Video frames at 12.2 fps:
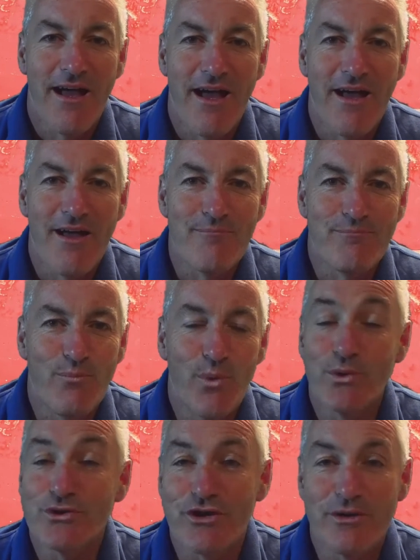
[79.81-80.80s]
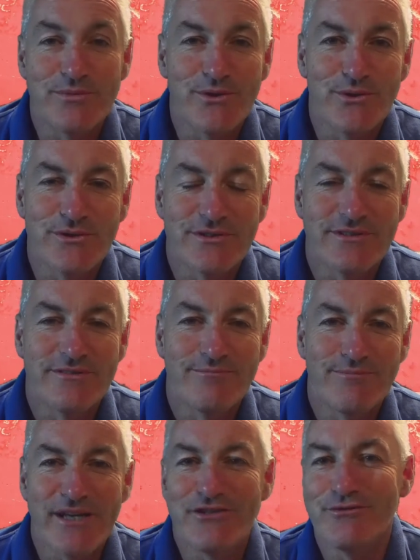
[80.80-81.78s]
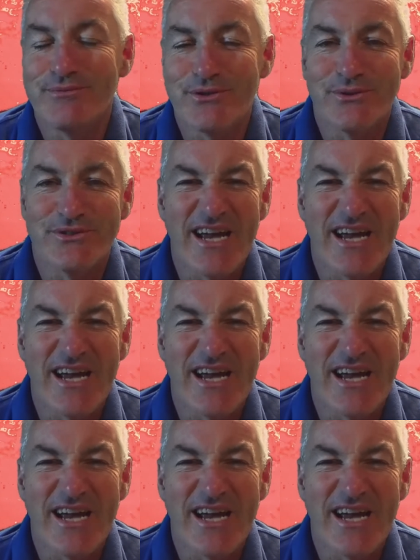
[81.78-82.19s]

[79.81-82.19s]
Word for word: uh, wardrobe doors, bedroom doors,